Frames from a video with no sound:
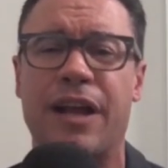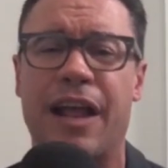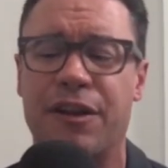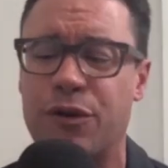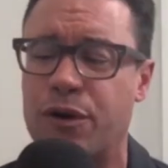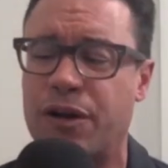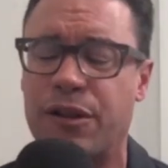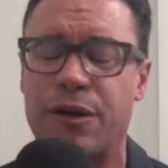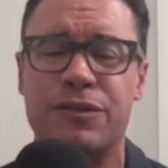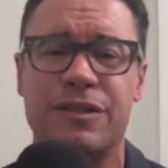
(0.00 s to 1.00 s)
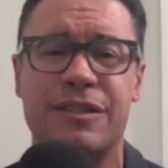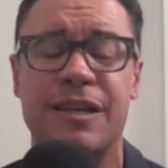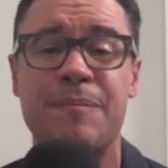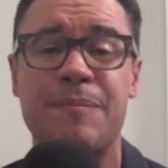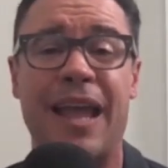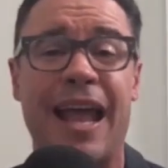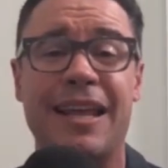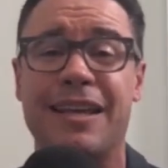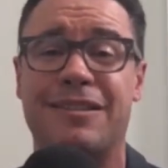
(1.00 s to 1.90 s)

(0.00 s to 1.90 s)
And the door closes, and he